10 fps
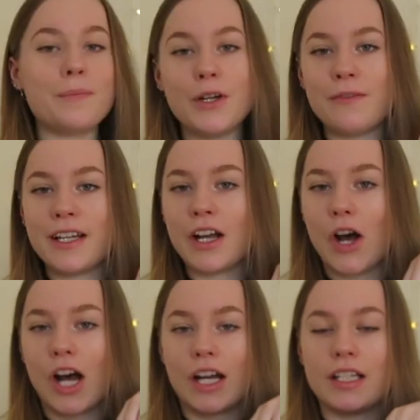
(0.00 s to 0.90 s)
Moving
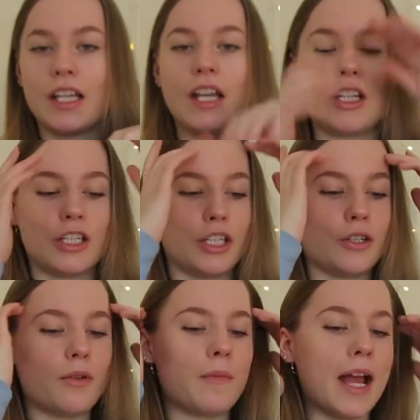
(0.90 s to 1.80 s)
on
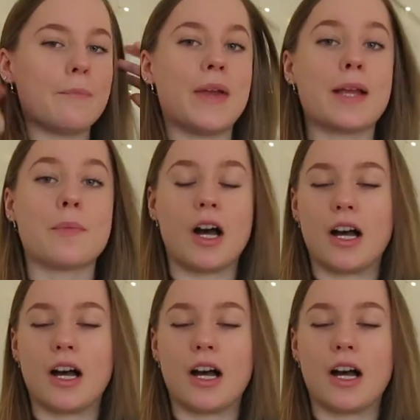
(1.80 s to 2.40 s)
to my big